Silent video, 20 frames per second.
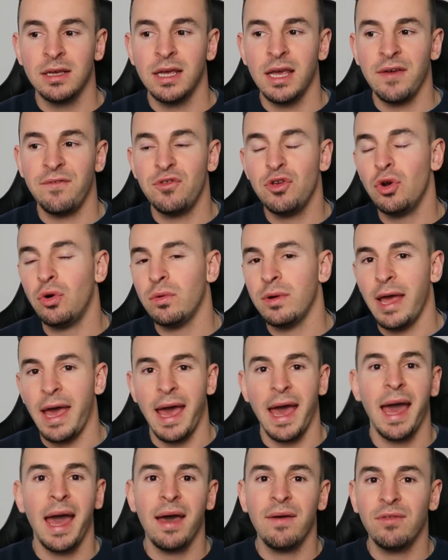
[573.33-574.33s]
if you don't
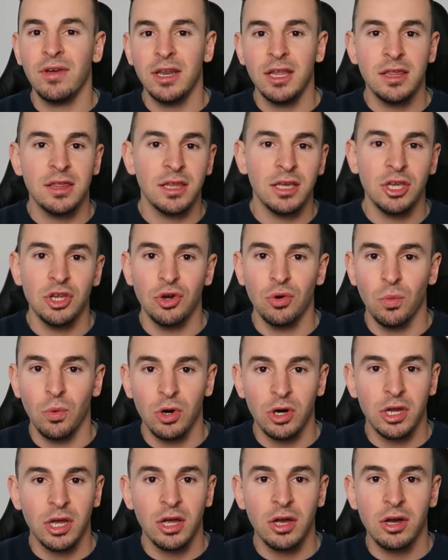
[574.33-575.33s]
have anything you're
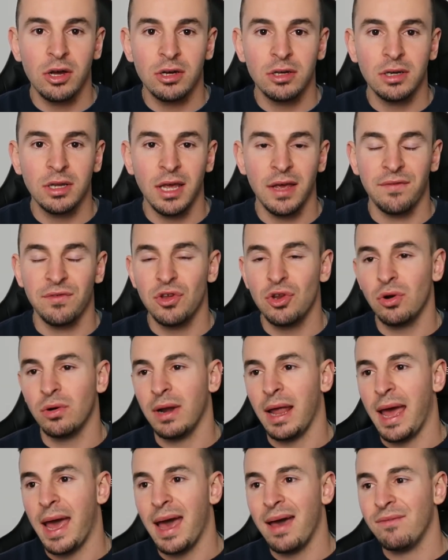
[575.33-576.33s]
working on, if you
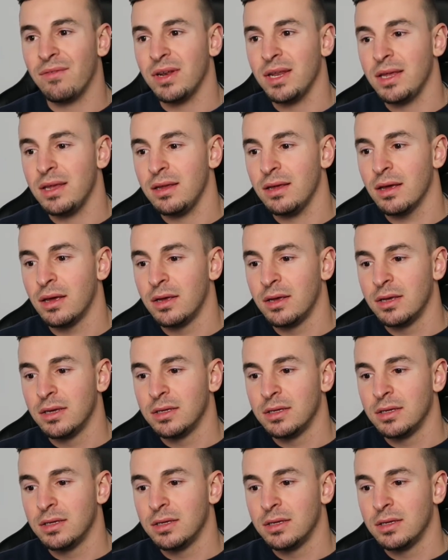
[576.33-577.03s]
don't have any